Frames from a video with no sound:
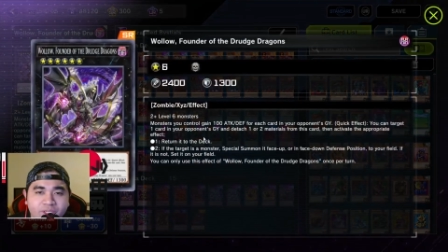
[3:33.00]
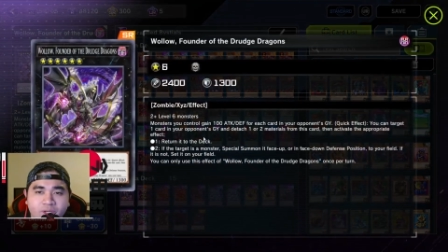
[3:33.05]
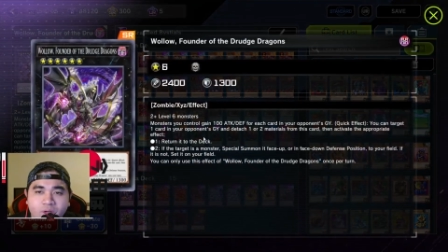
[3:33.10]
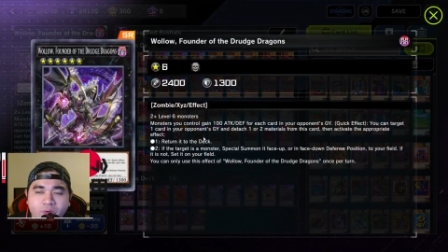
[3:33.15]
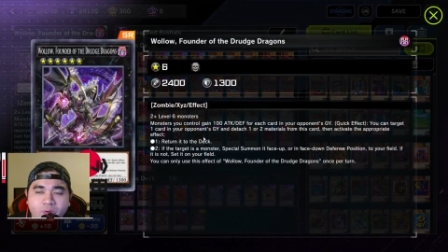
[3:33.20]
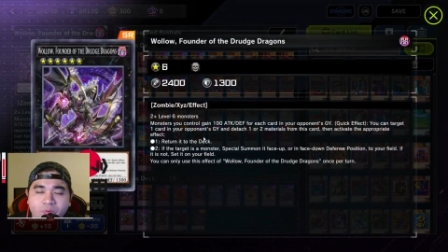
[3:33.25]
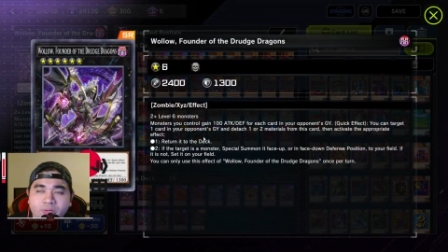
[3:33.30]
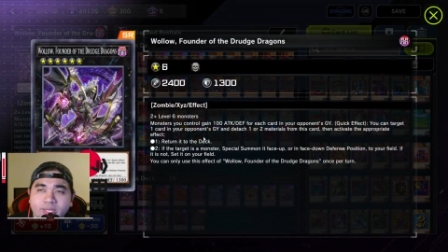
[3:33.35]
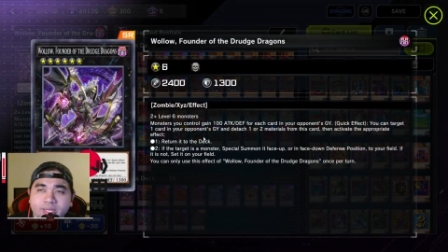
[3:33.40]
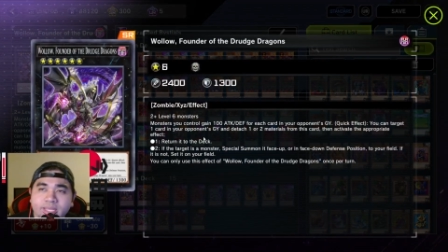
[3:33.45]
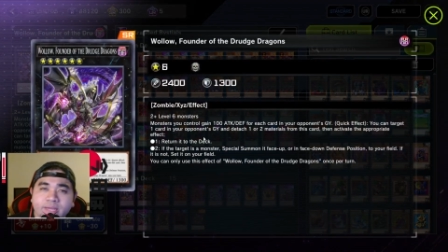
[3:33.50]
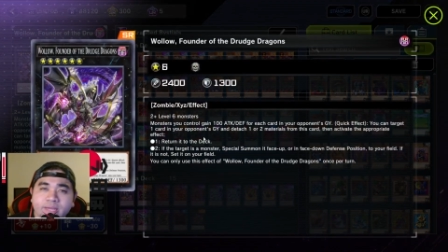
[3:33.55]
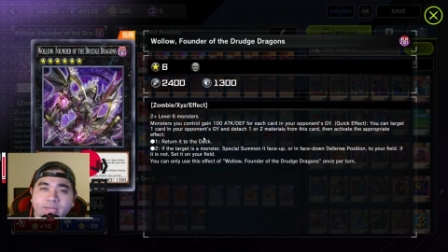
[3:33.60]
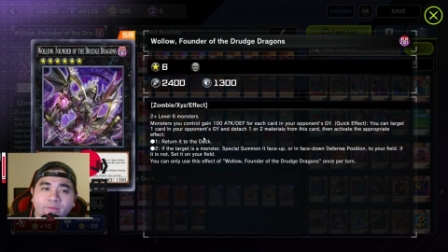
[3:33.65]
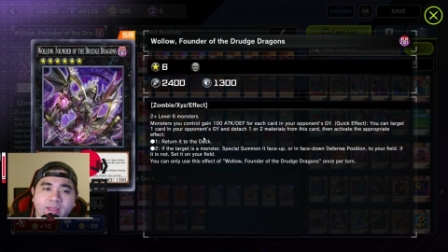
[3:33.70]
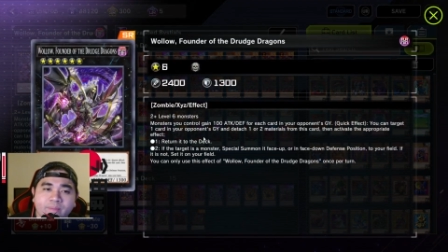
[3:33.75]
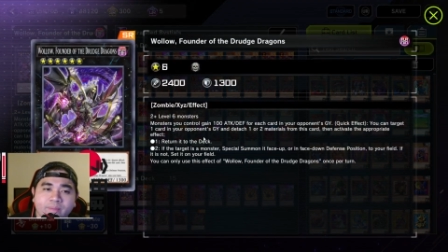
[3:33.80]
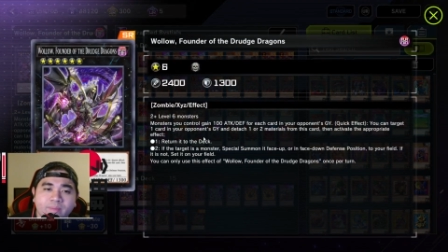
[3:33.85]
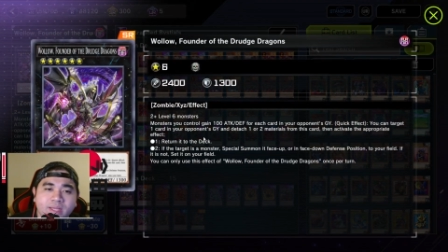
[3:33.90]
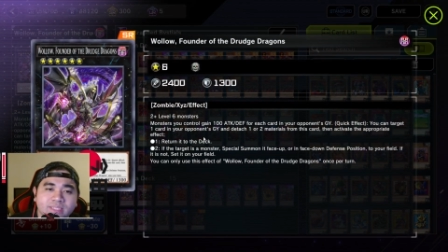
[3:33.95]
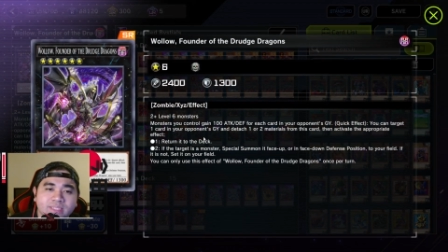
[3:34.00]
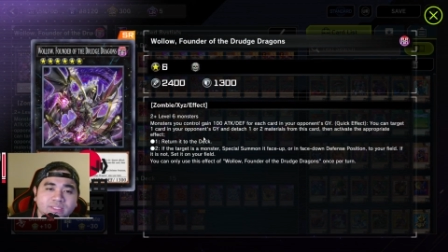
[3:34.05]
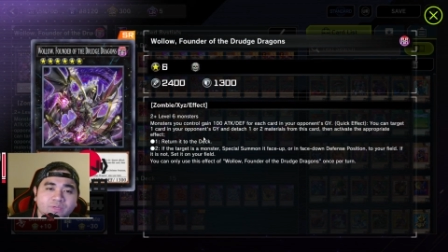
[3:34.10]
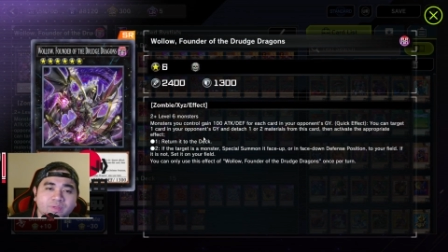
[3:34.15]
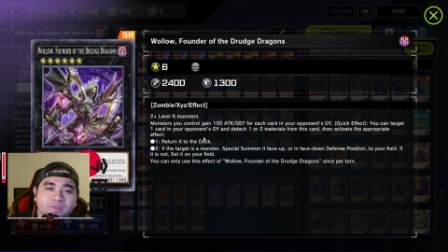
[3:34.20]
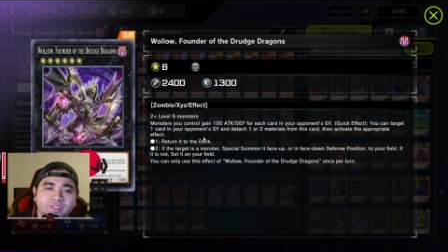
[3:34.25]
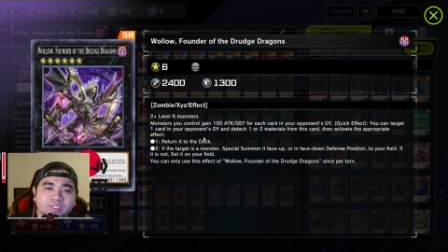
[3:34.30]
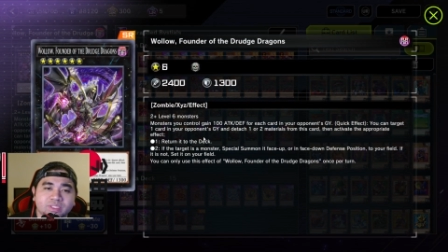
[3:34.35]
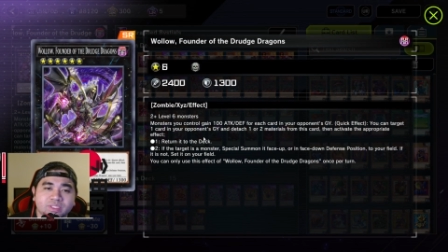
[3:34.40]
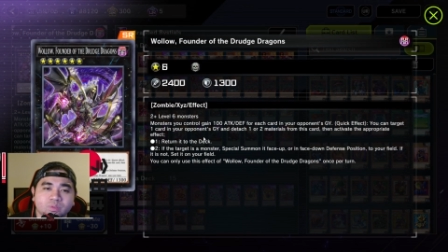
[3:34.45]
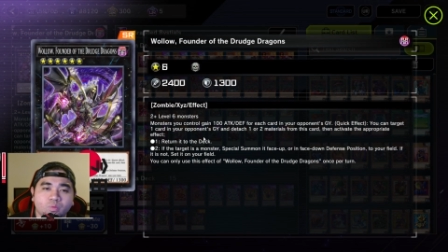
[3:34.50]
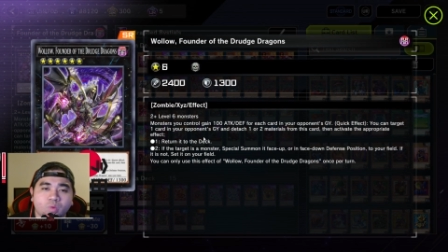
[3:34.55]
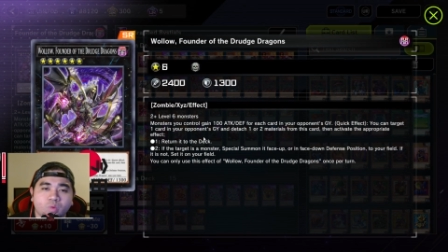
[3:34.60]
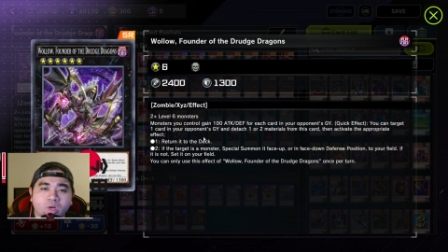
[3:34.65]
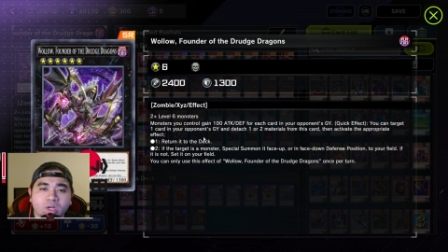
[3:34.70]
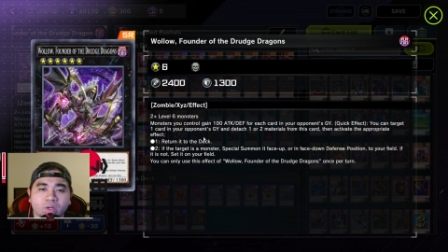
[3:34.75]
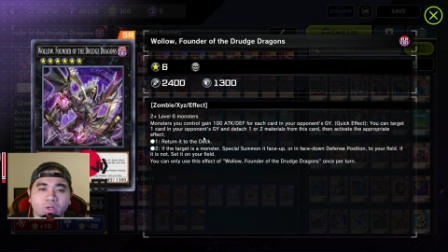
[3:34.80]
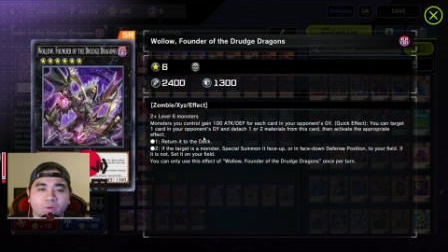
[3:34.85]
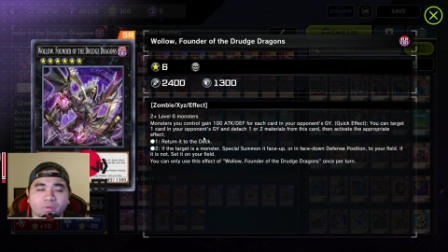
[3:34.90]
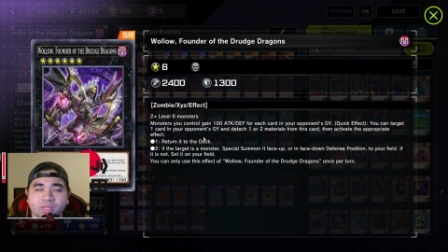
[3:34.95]
only ranked monster, which is
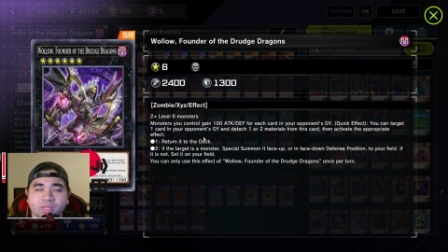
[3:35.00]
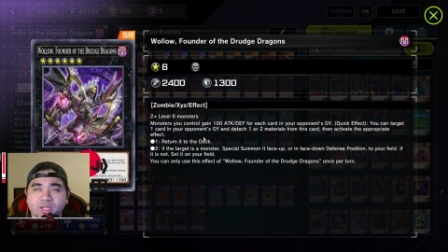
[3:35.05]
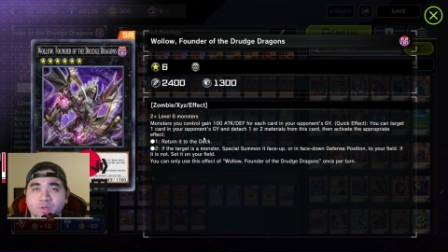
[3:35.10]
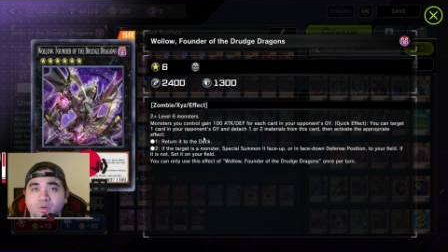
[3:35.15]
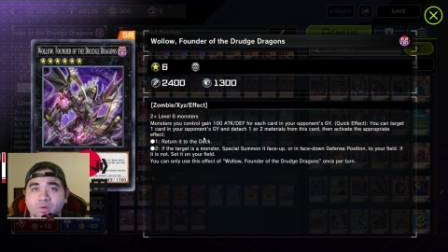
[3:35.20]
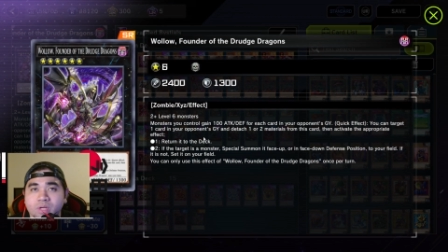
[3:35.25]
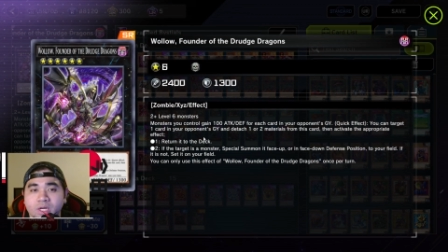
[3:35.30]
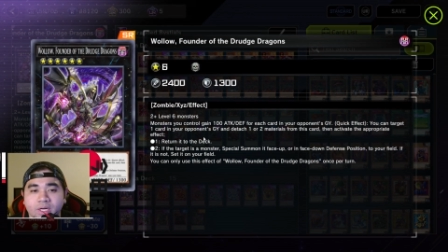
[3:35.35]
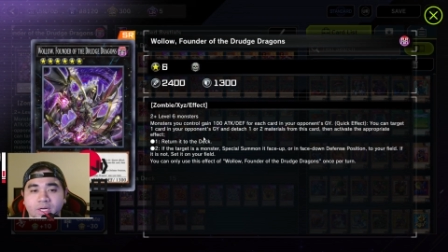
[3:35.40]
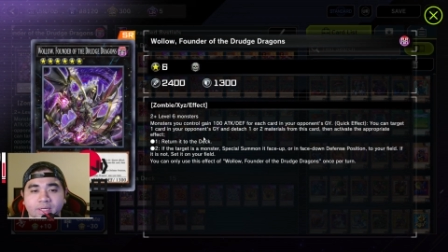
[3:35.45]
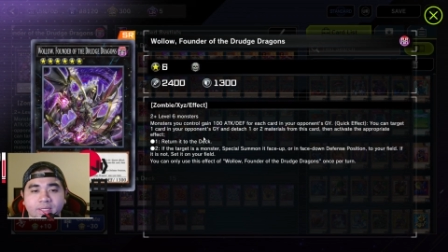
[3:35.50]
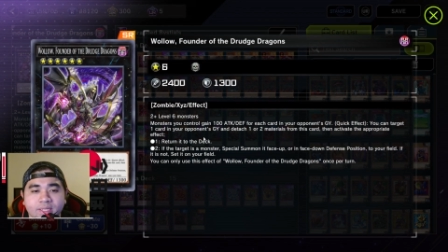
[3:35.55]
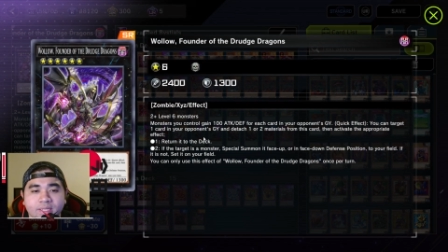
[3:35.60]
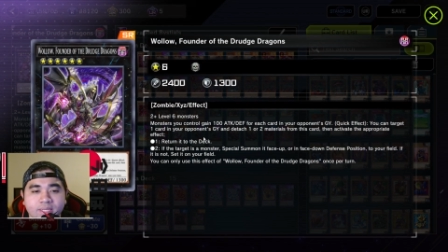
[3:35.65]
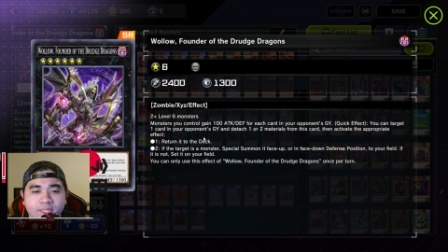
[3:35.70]
Wallow, the new card.